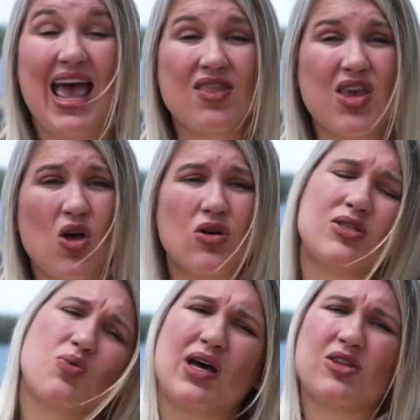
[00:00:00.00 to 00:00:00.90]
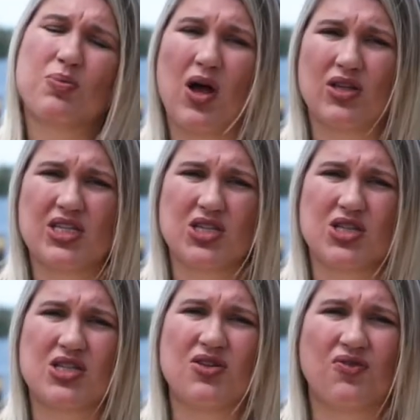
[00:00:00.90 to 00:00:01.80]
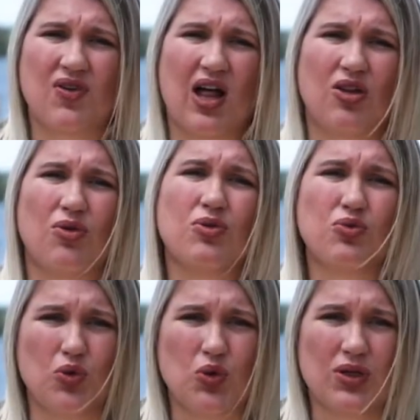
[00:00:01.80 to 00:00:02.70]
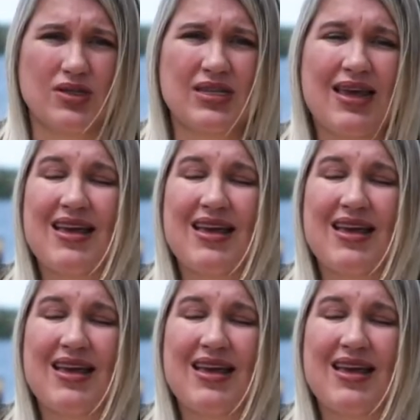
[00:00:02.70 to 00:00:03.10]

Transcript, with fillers: And they also want their politicians to follow the rules.